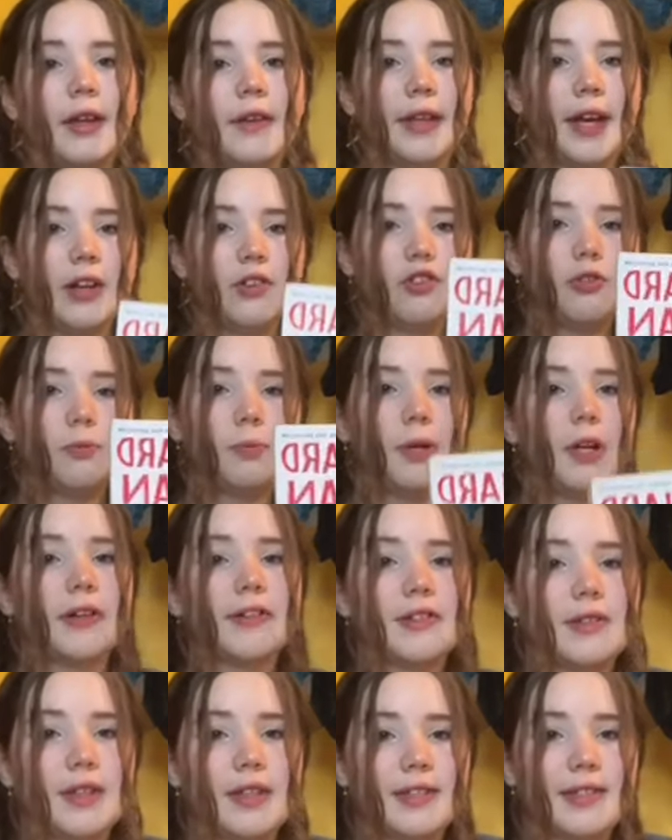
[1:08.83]
The actual
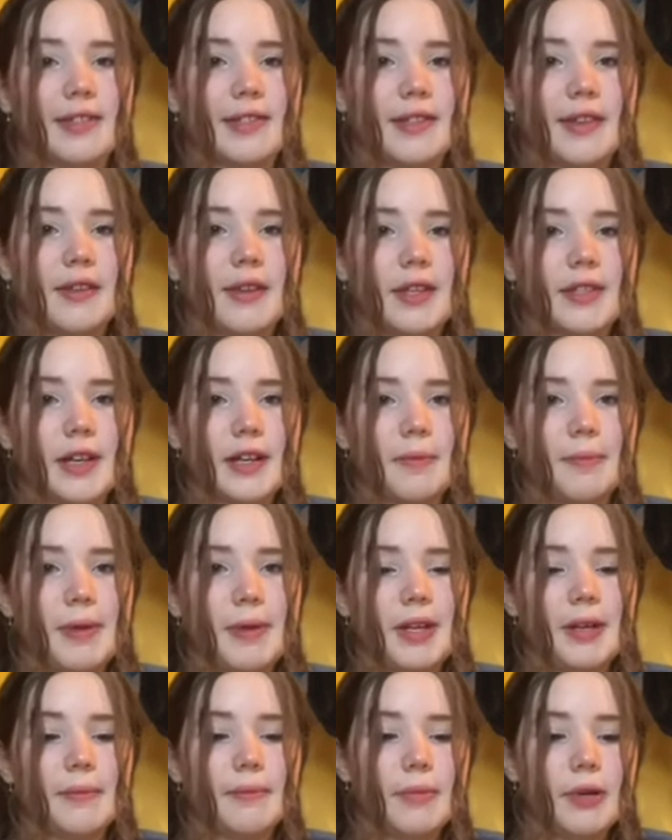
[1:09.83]
plot of this is that there's like
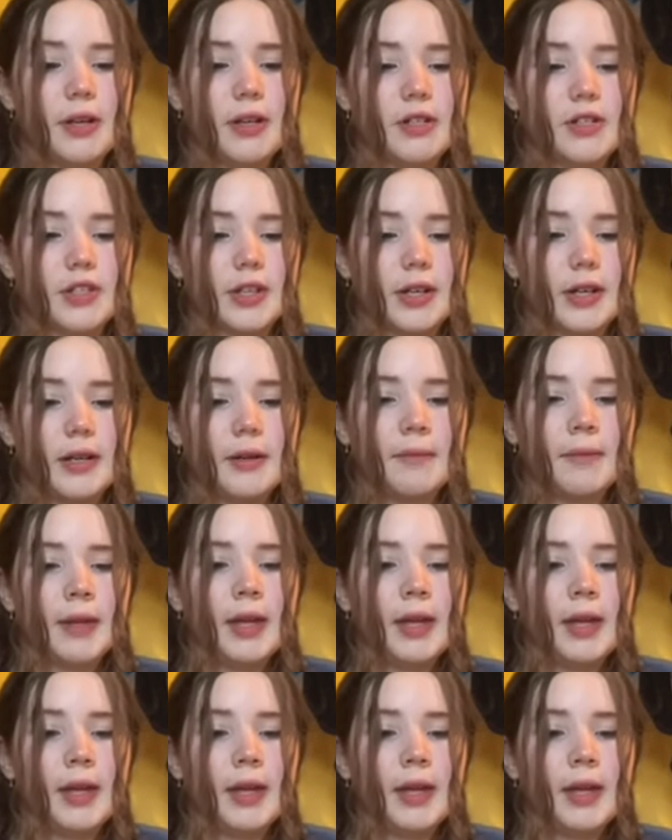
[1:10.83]
been a murder,